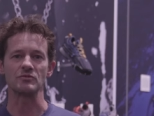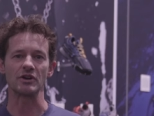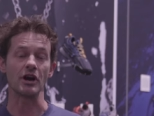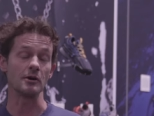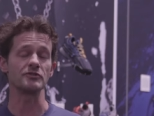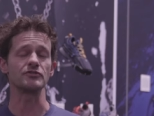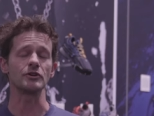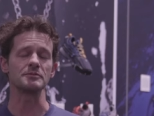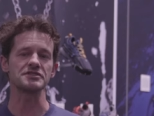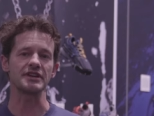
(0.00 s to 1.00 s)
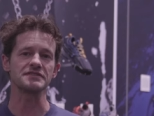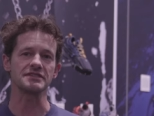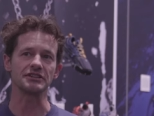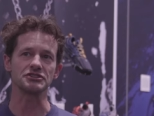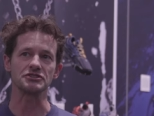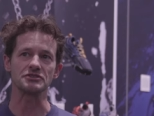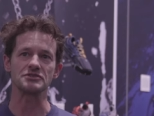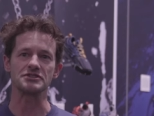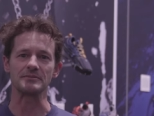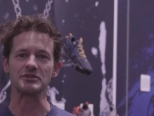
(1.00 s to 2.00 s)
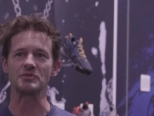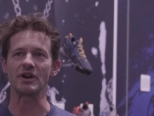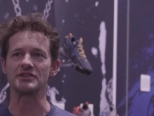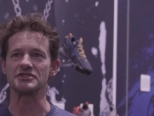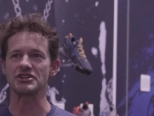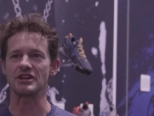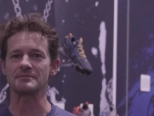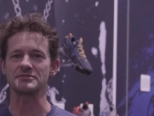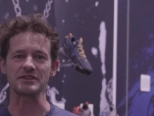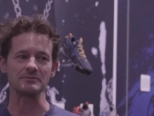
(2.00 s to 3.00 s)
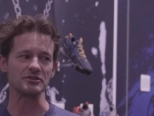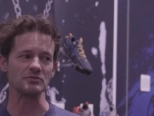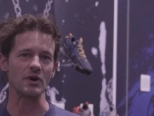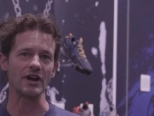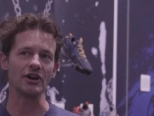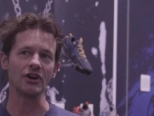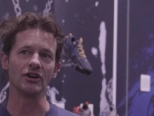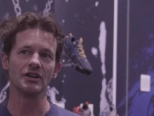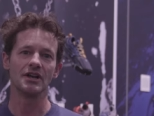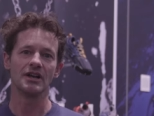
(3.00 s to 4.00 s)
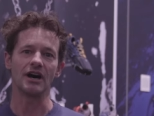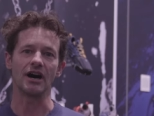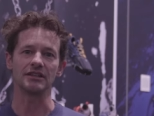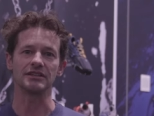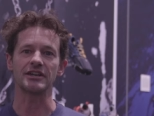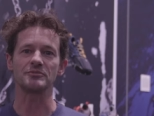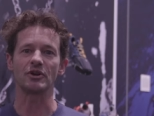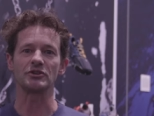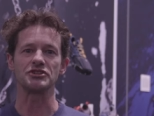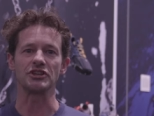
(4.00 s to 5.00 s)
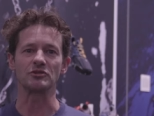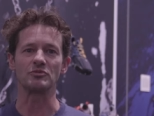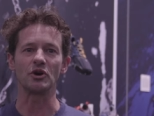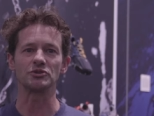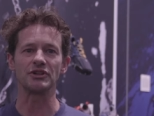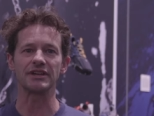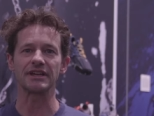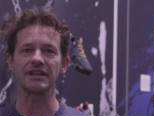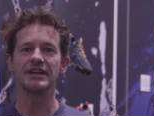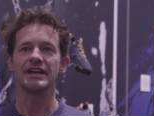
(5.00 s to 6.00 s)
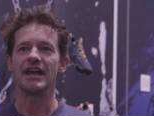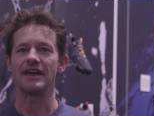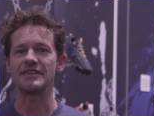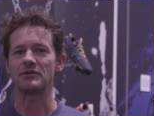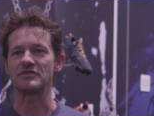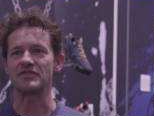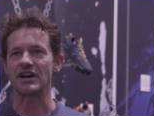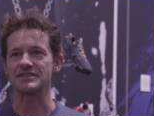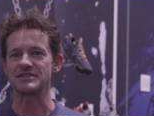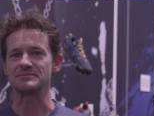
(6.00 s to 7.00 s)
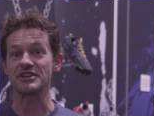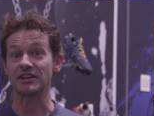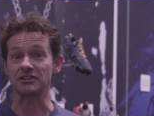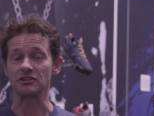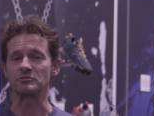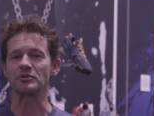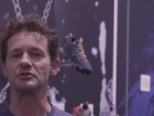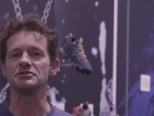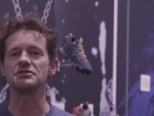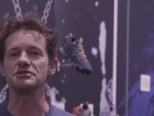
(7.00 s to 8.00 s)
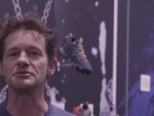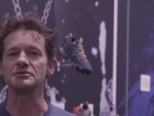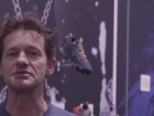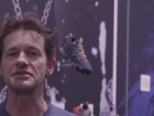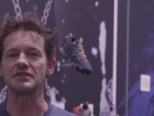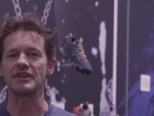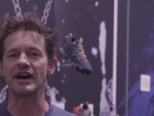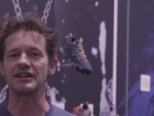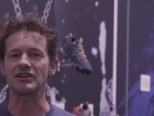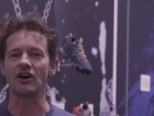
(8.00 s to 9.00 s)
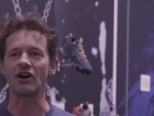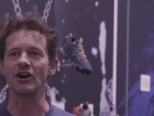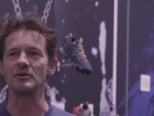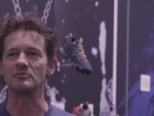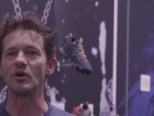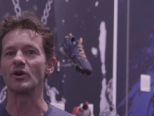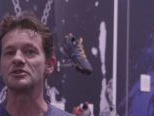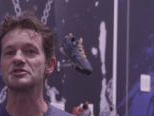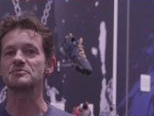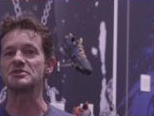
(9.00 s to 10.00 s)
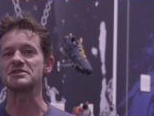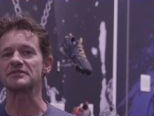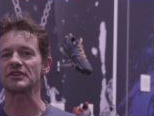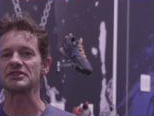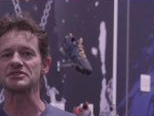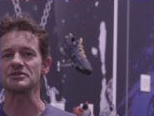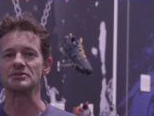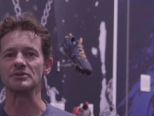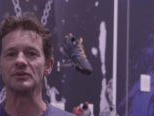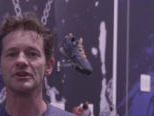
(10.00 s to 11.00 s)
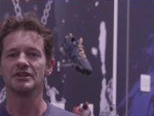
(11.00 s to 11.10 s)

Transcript: we call them performance lifestyle shoes. Some you wear in the gym, some you wear light approaching or bouldering, and then we've got some technical approach shoes that are more specific to